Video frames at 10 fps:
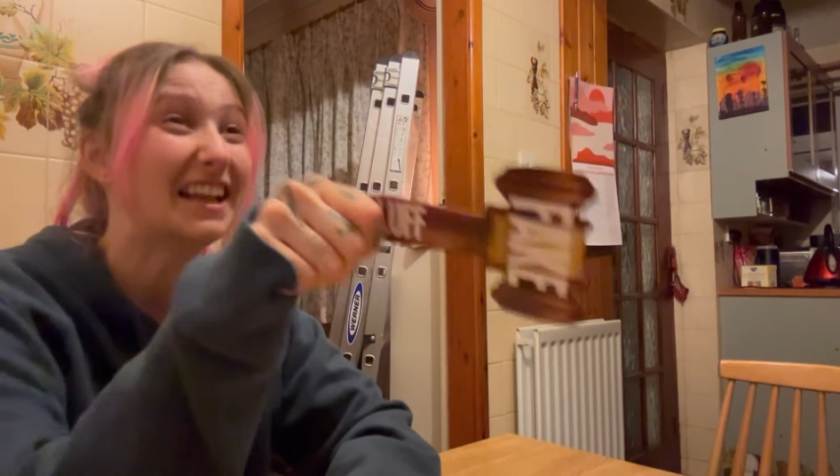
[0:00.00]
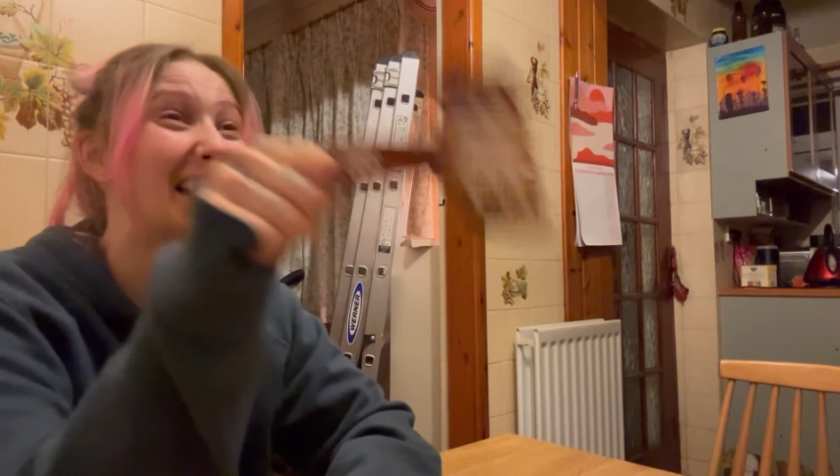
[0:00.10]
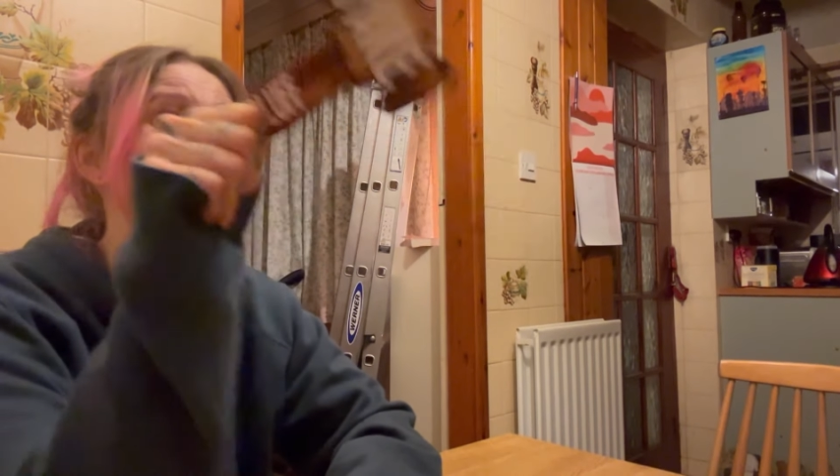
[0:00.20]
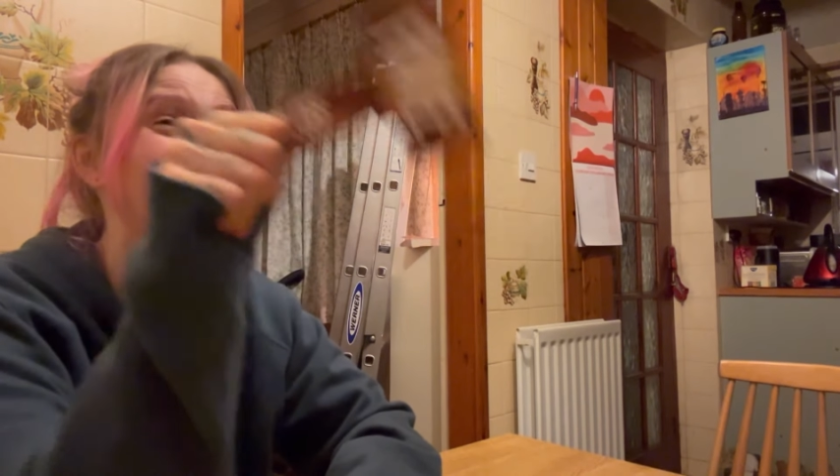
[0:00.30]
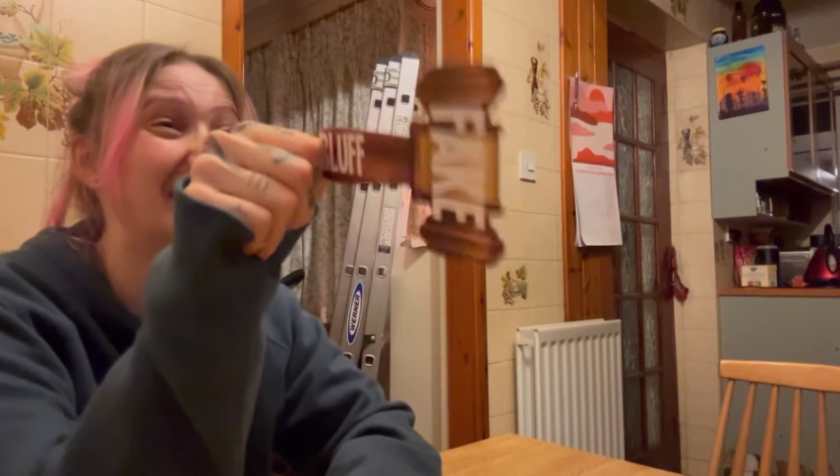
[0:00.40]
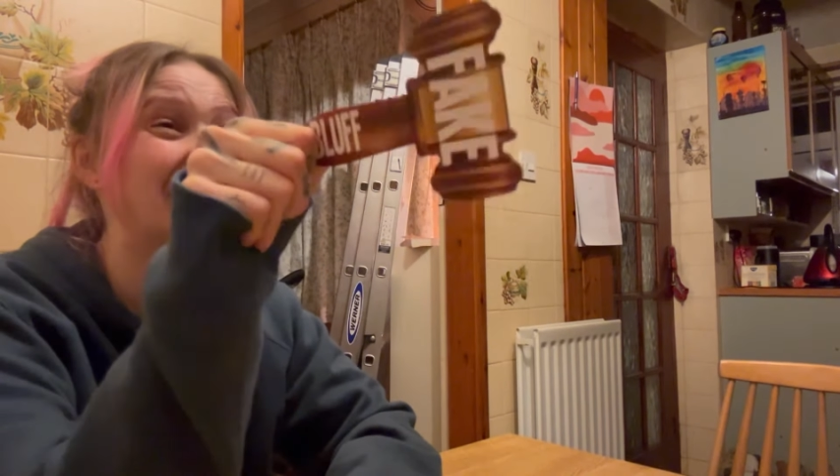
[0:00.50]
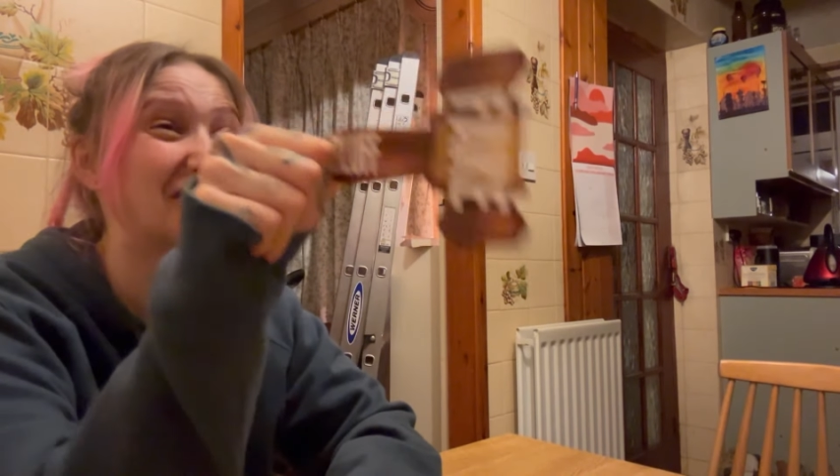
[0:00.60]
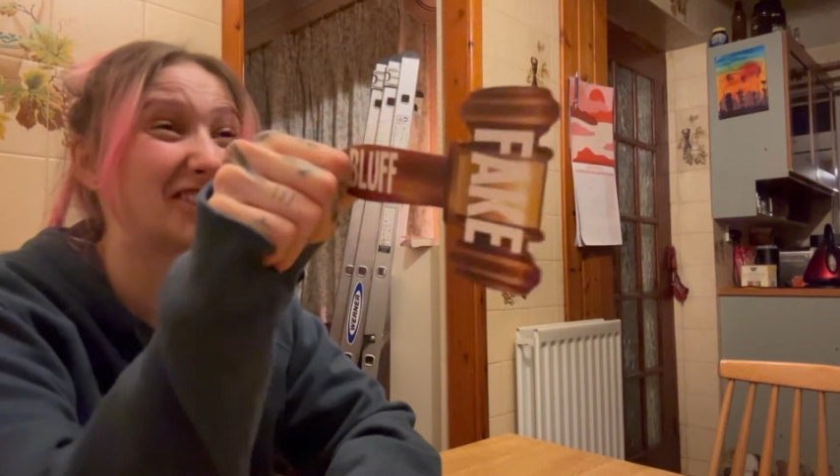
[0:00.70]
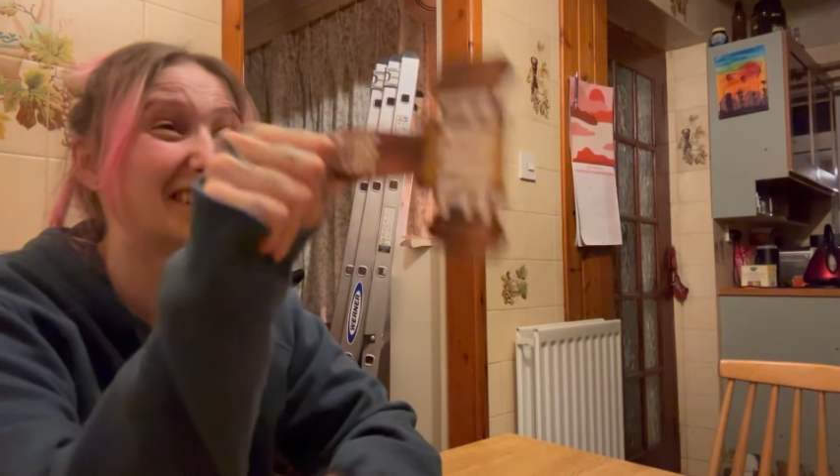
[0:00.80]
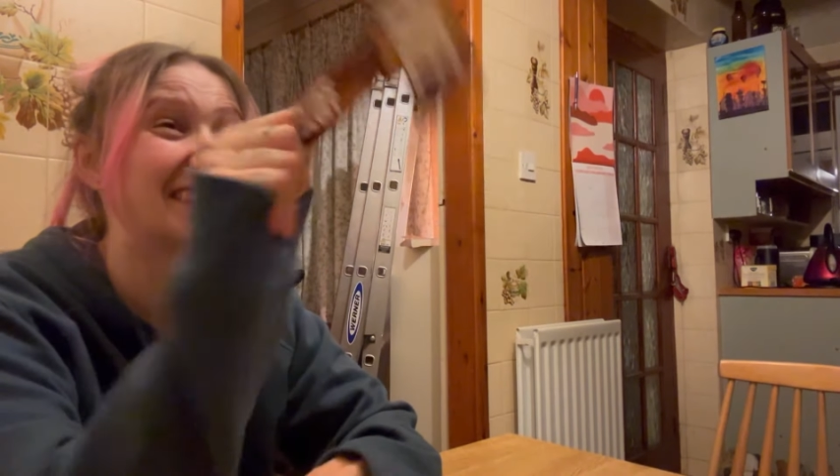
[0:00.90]
I
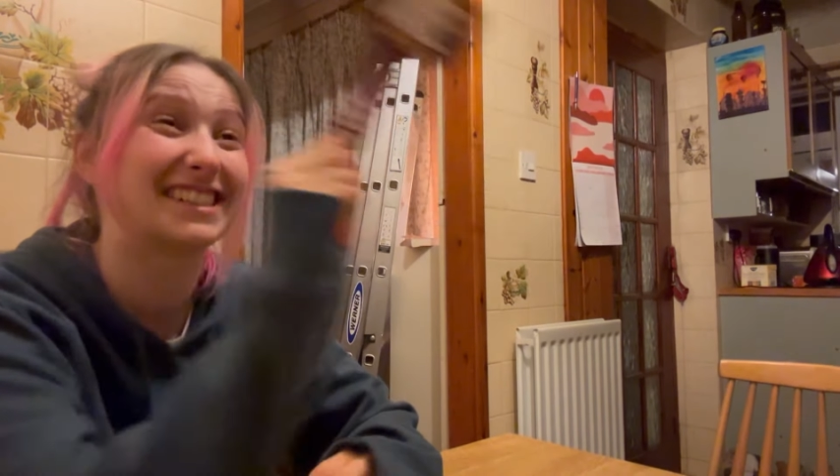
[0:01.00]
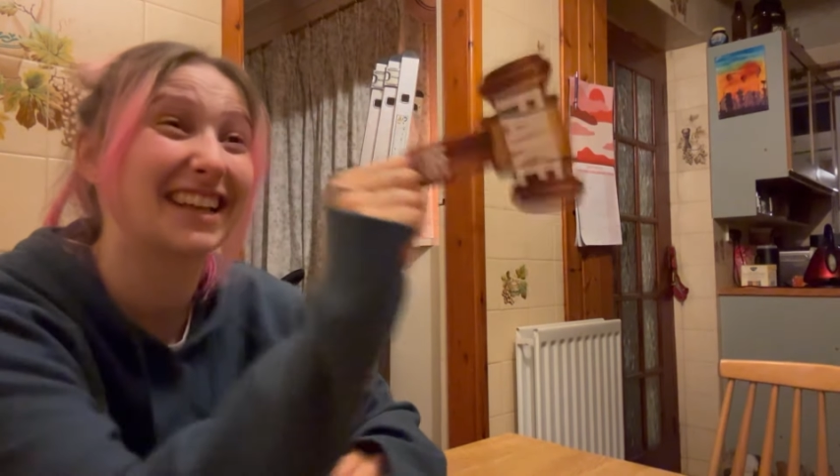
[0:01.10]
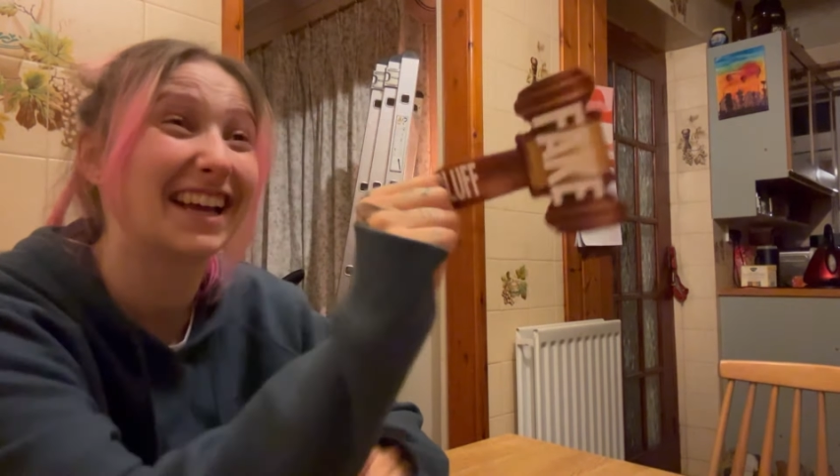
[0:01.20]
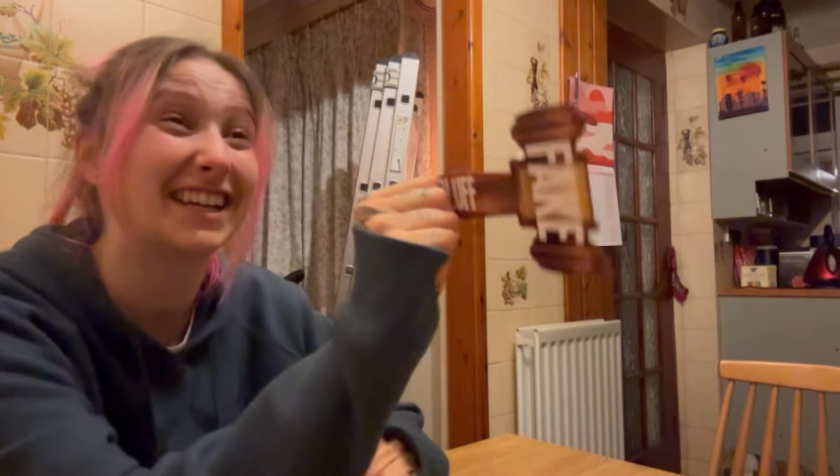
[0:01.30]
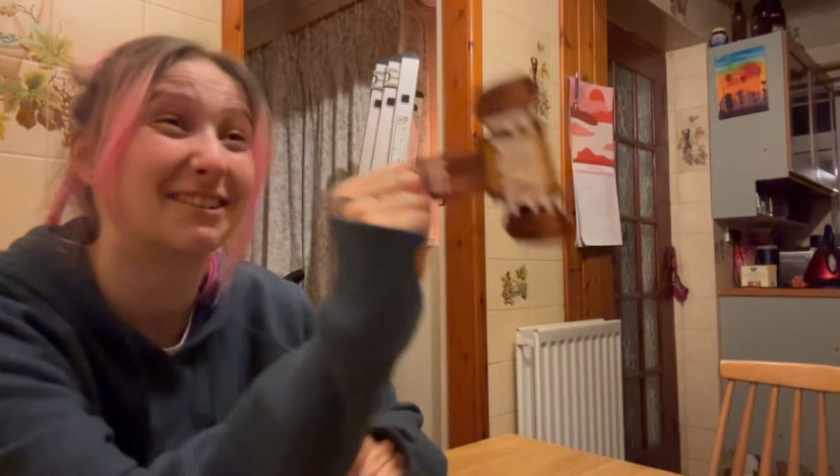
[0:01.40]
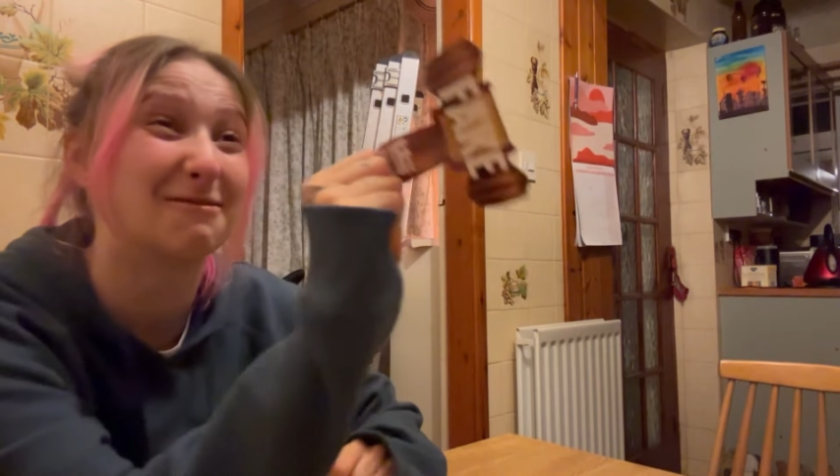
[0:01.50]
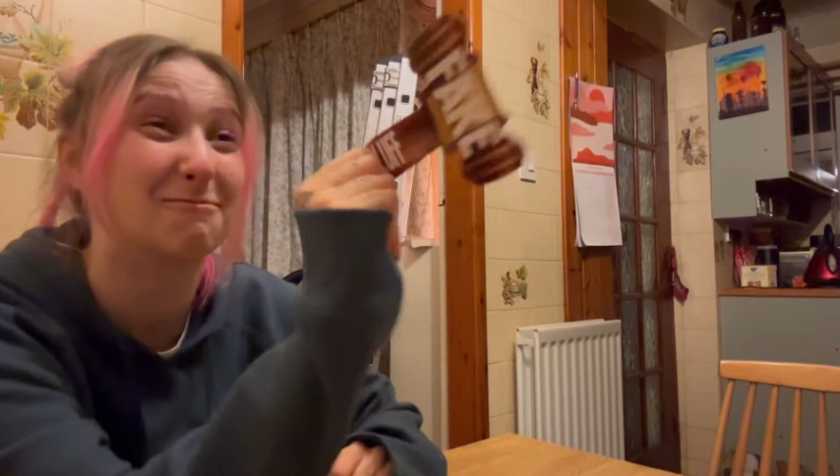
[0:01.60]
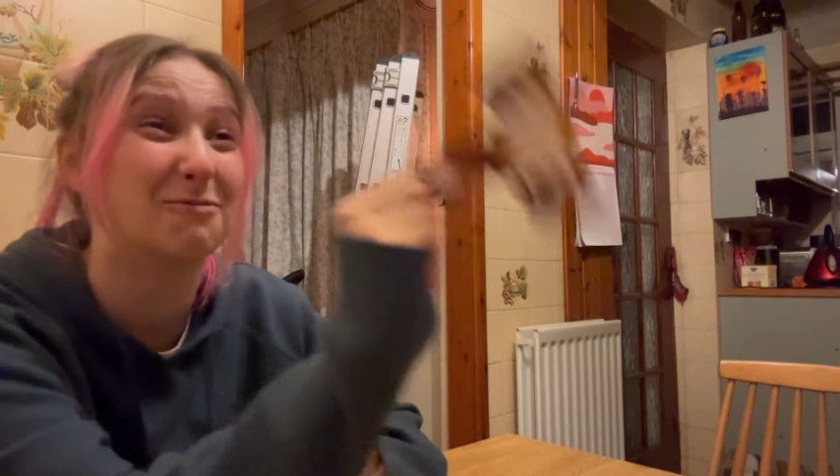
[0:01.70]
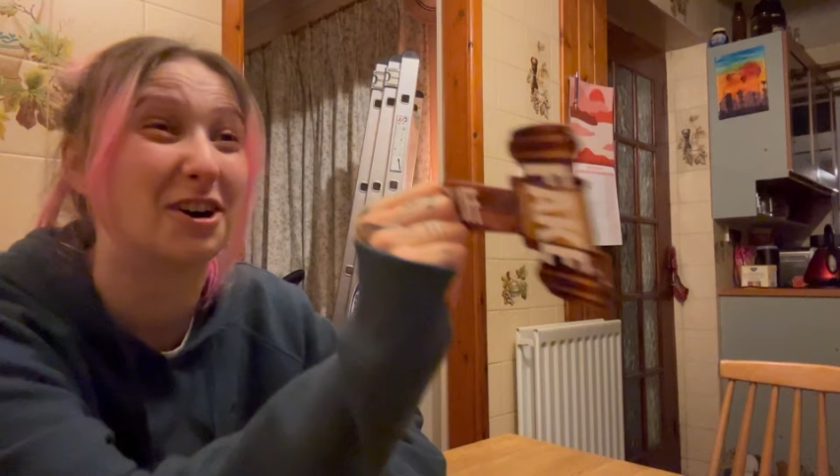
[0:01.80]
literally sat here and